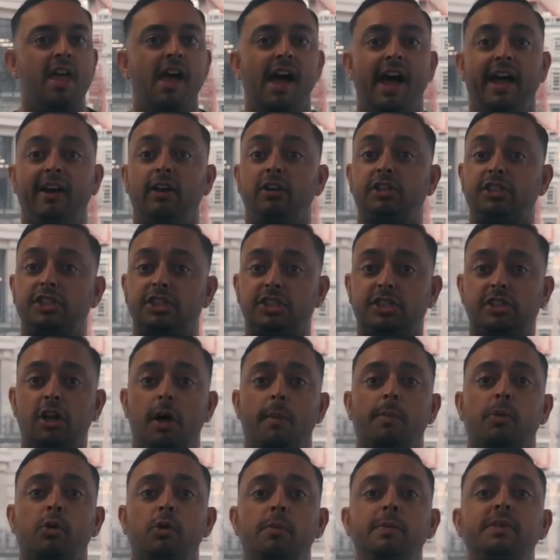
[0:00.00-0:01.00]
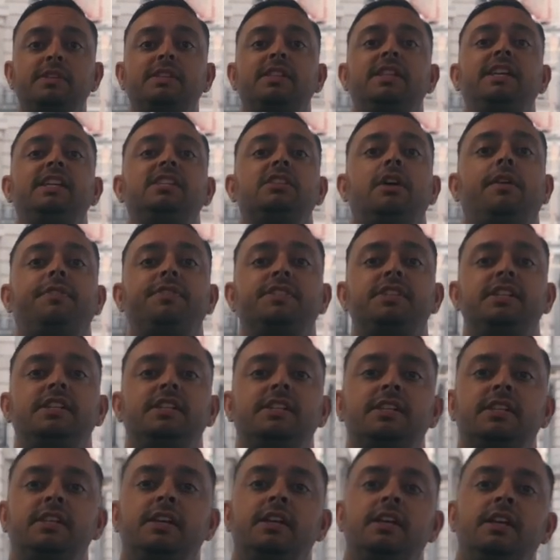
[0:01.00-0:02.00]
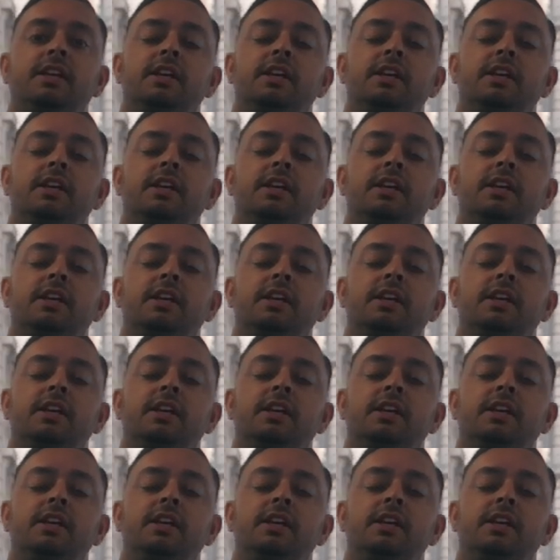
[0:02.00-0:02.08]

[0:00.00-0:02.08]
And I stopped coming to these offices.